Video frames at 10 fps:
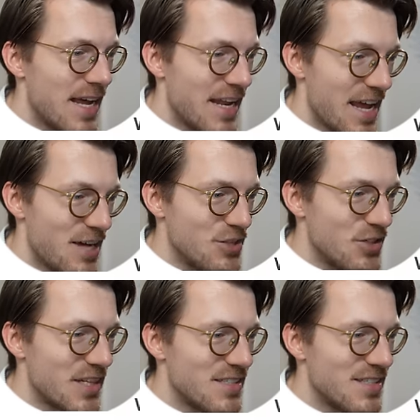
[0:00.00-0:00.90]
And as you
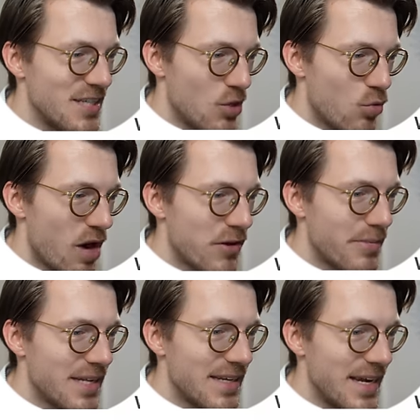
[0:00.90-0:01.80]
can see, the Huawei
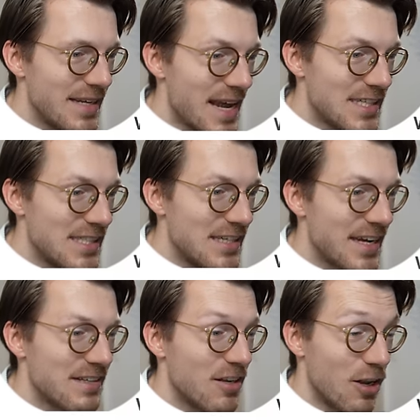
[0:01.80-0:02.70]
Band 8 actually
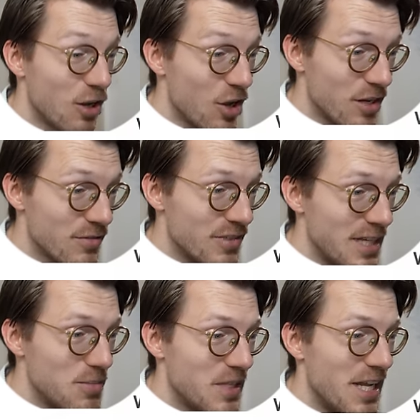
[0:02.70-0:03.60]
detected a lot of
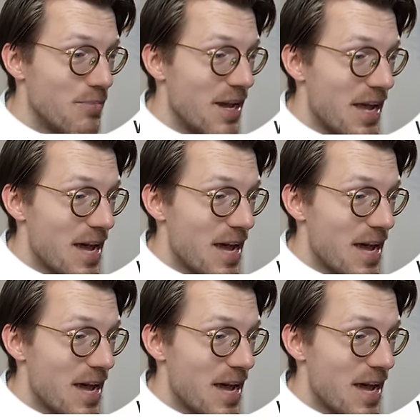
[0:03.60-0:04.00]
deep sleep,